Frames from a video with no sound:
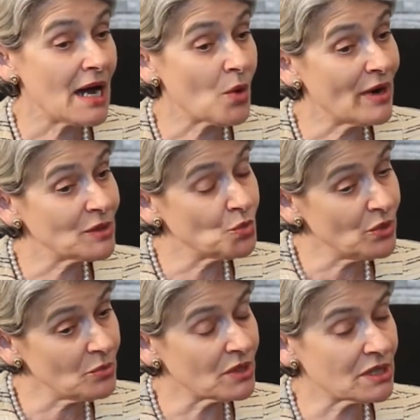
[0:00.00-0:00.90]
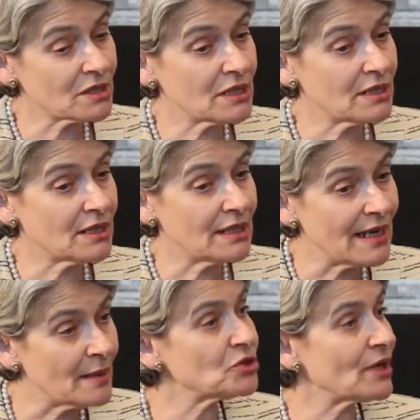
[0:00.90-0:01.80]
When we were
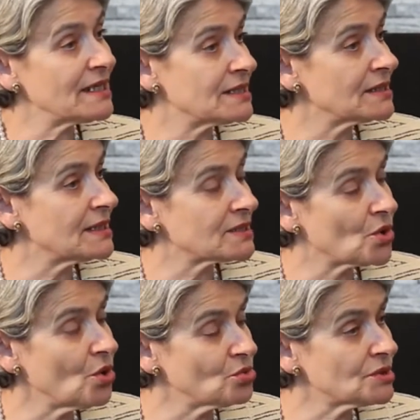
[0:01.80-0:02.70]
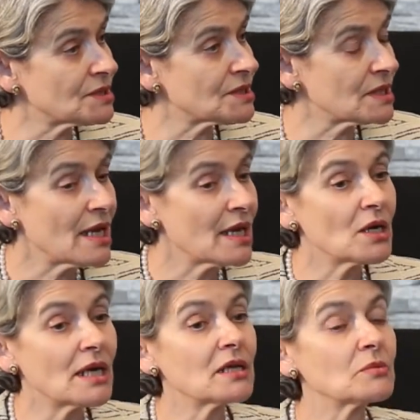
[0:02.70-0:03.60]
elaborating these goals,
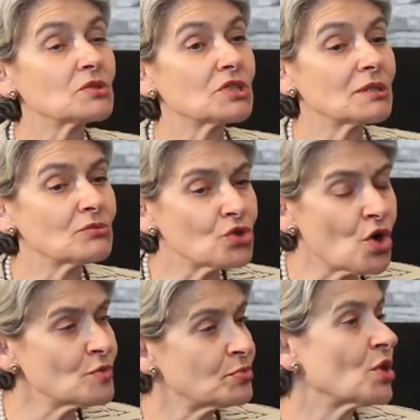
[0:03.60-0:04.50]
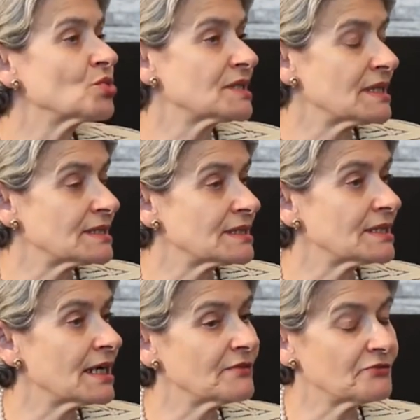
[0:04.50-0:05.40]
it was a long
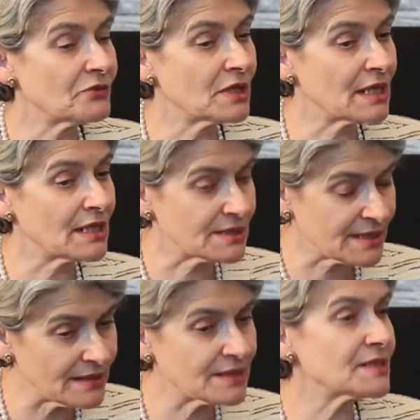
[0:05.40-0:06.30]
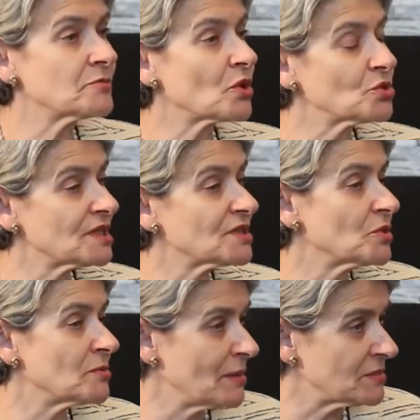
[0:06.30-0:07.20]
process of consultative process
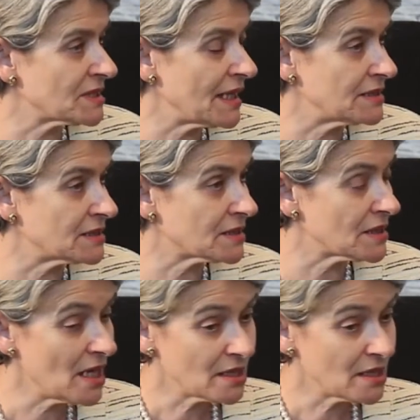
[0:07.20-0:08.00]
with member states.